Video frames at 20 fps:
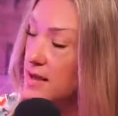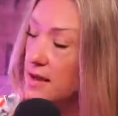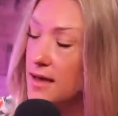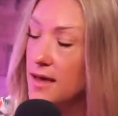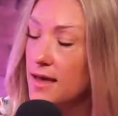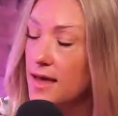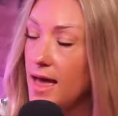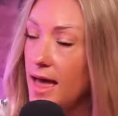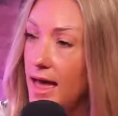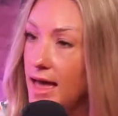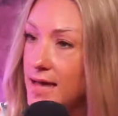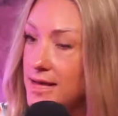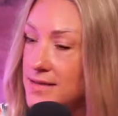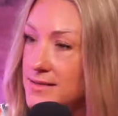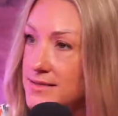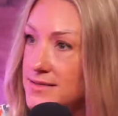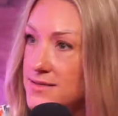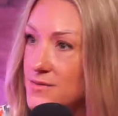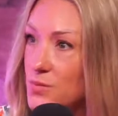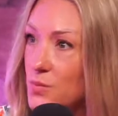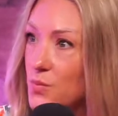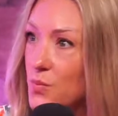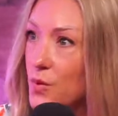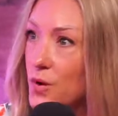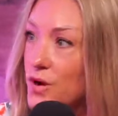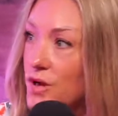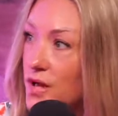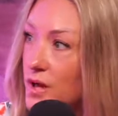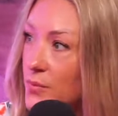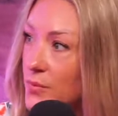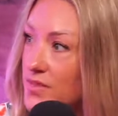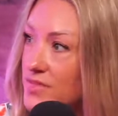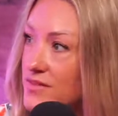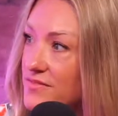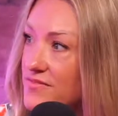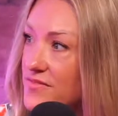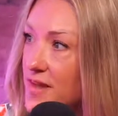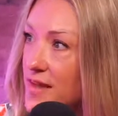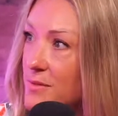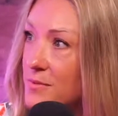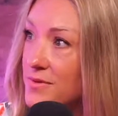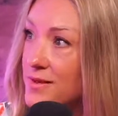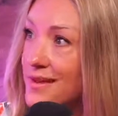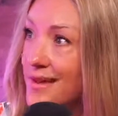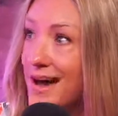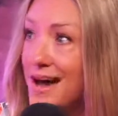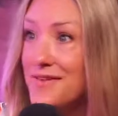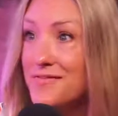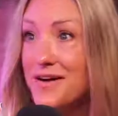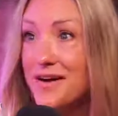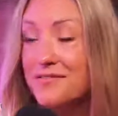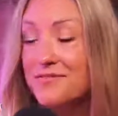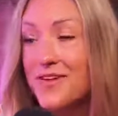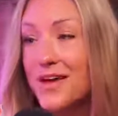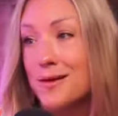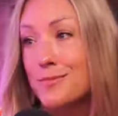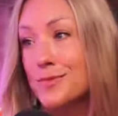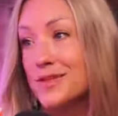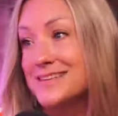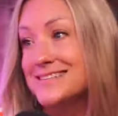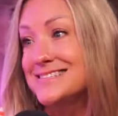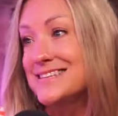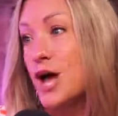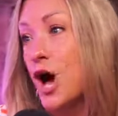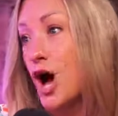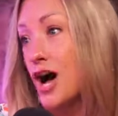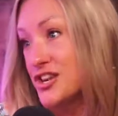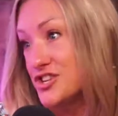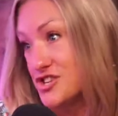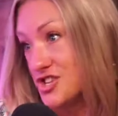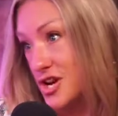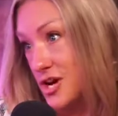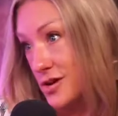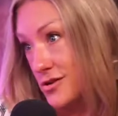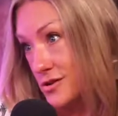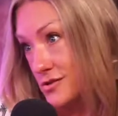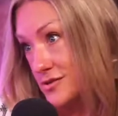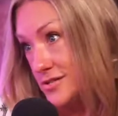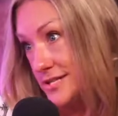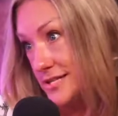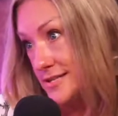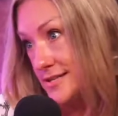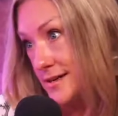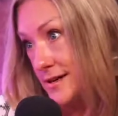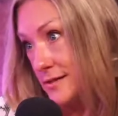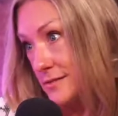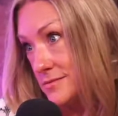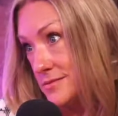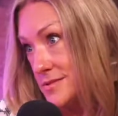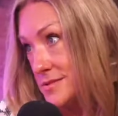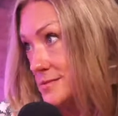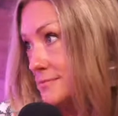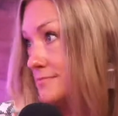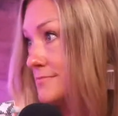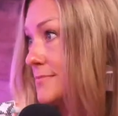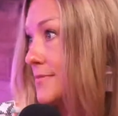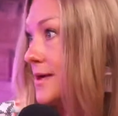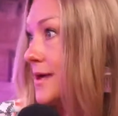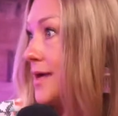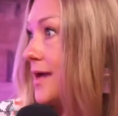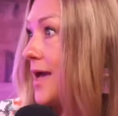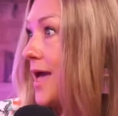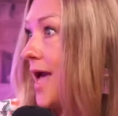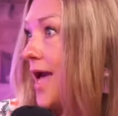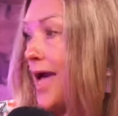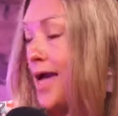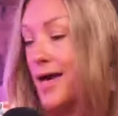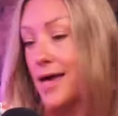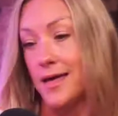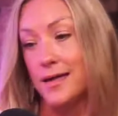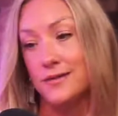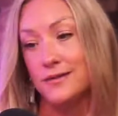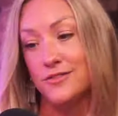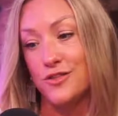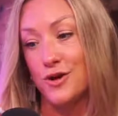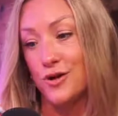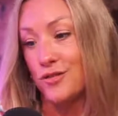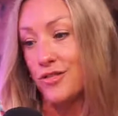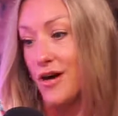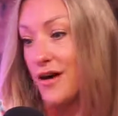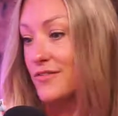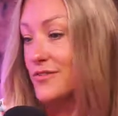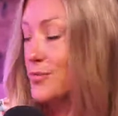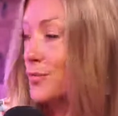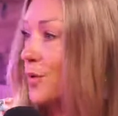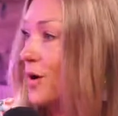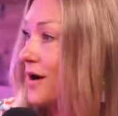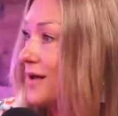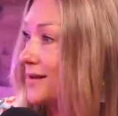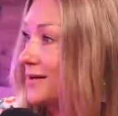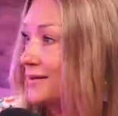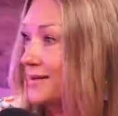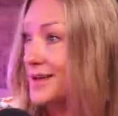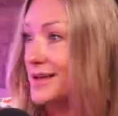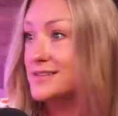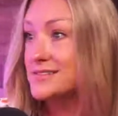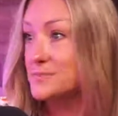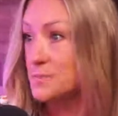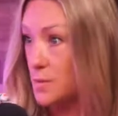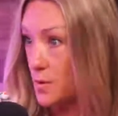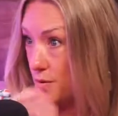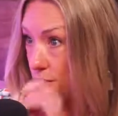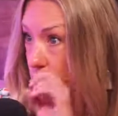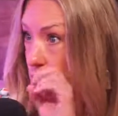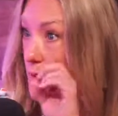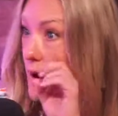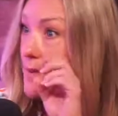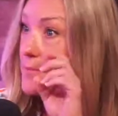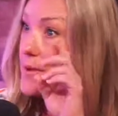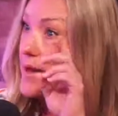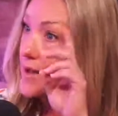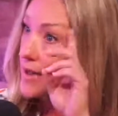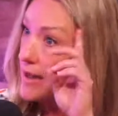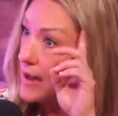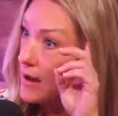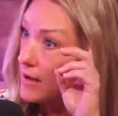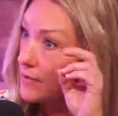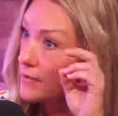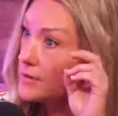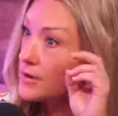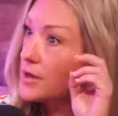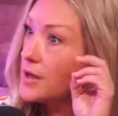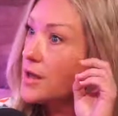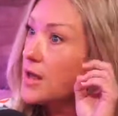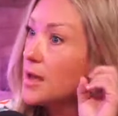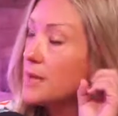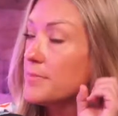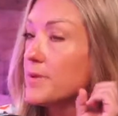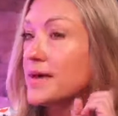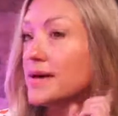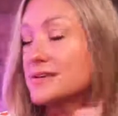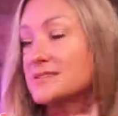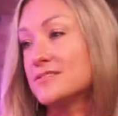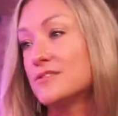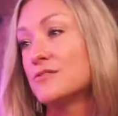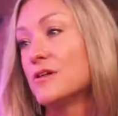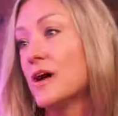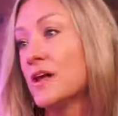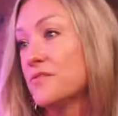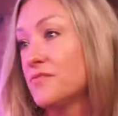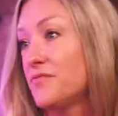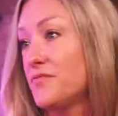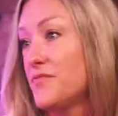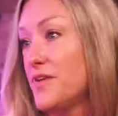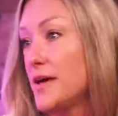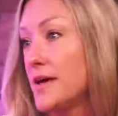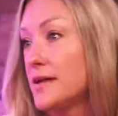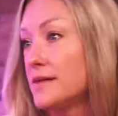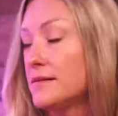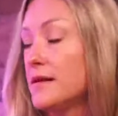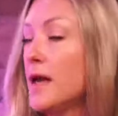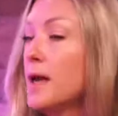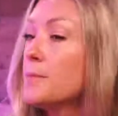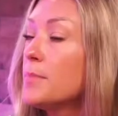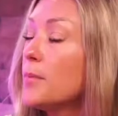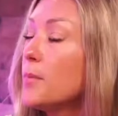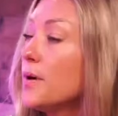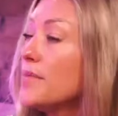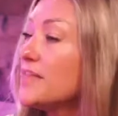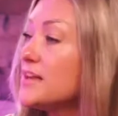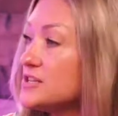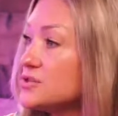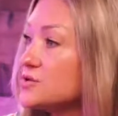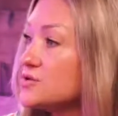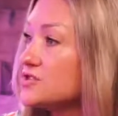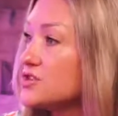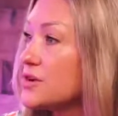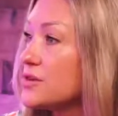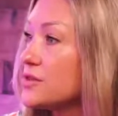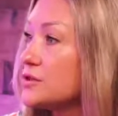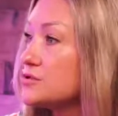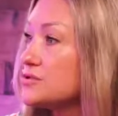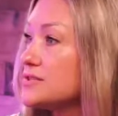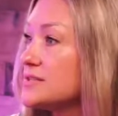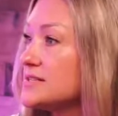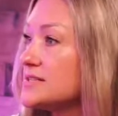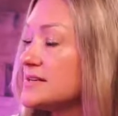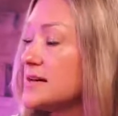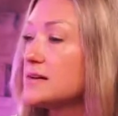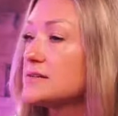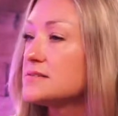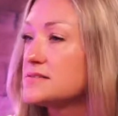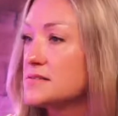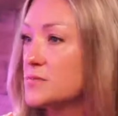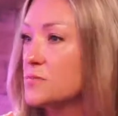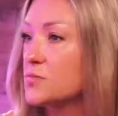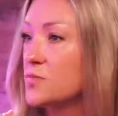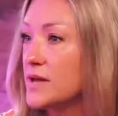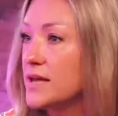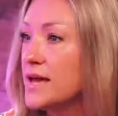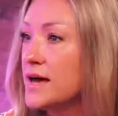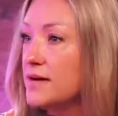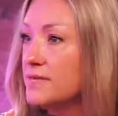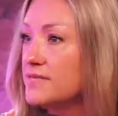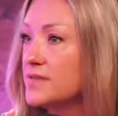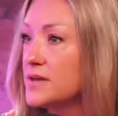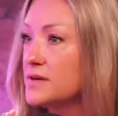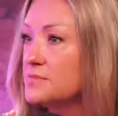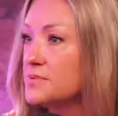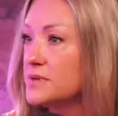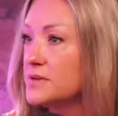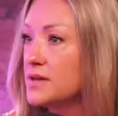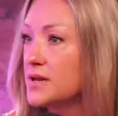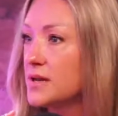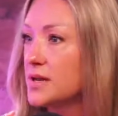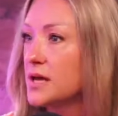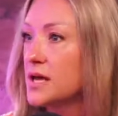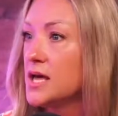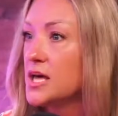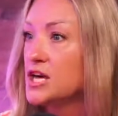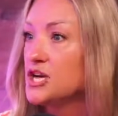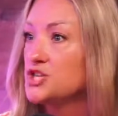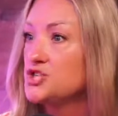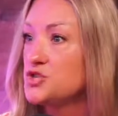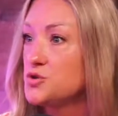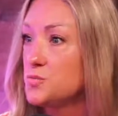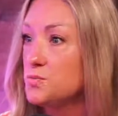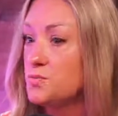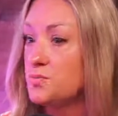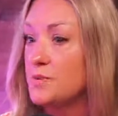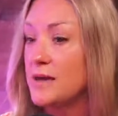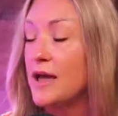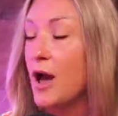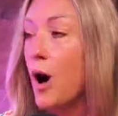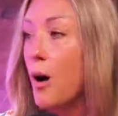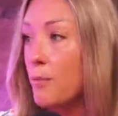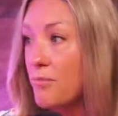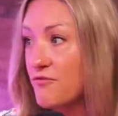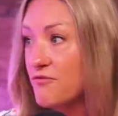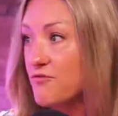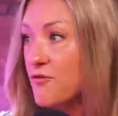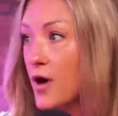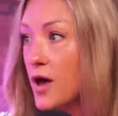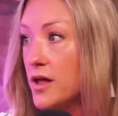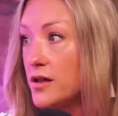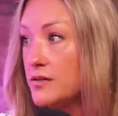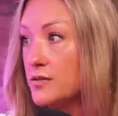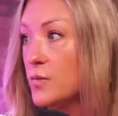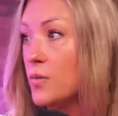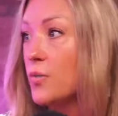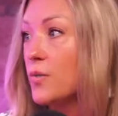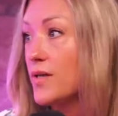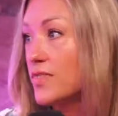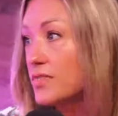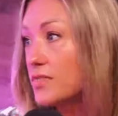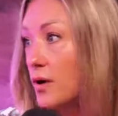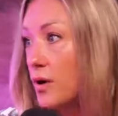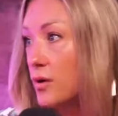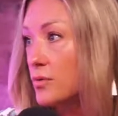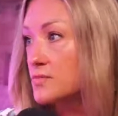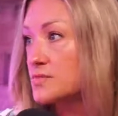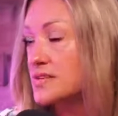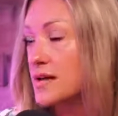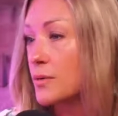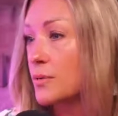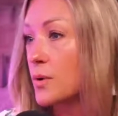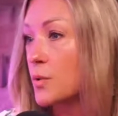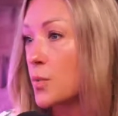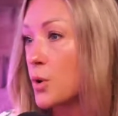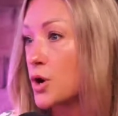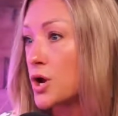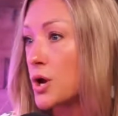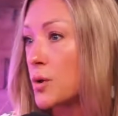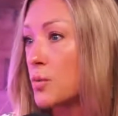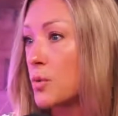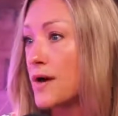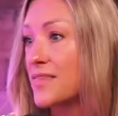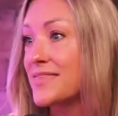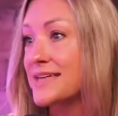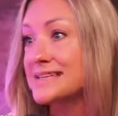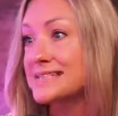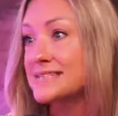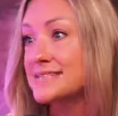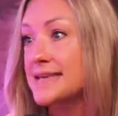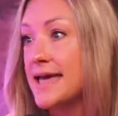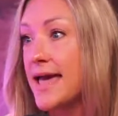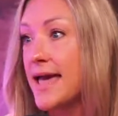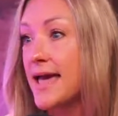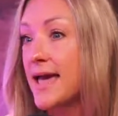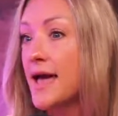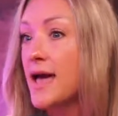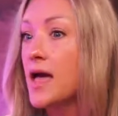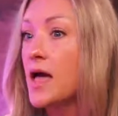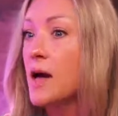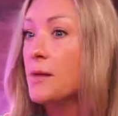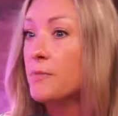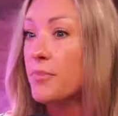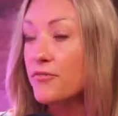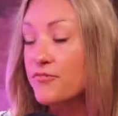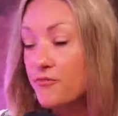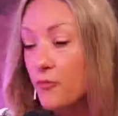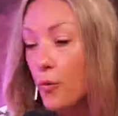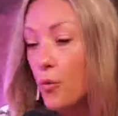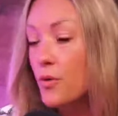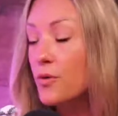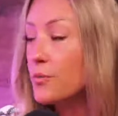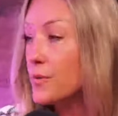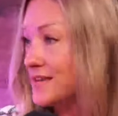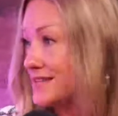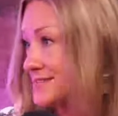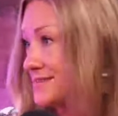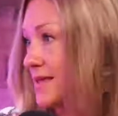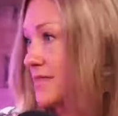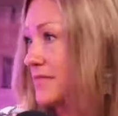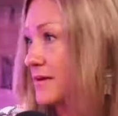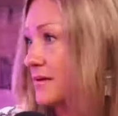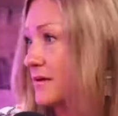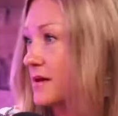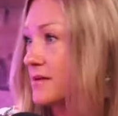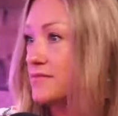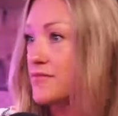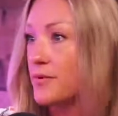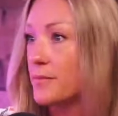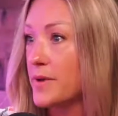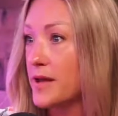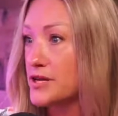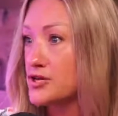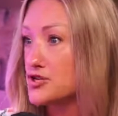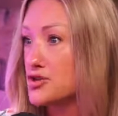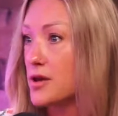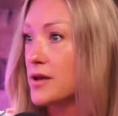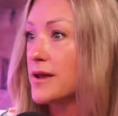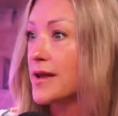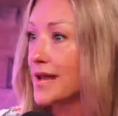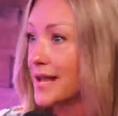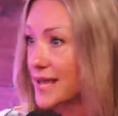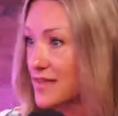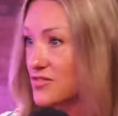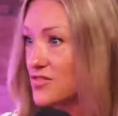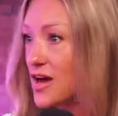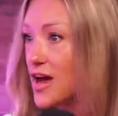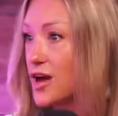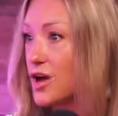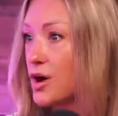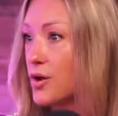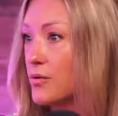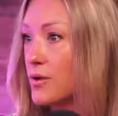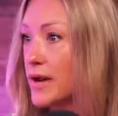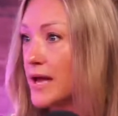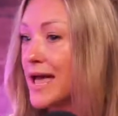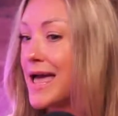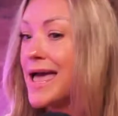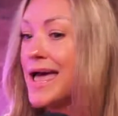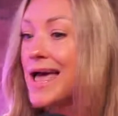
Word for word: mm-hmm. and working with the family. I've had families not share those details, and their loved one gets moved right back out because they're not a fit. But when they do share those details, then we have the ability to be upfront with the homes that we're working with and say, before we send their information and get that going,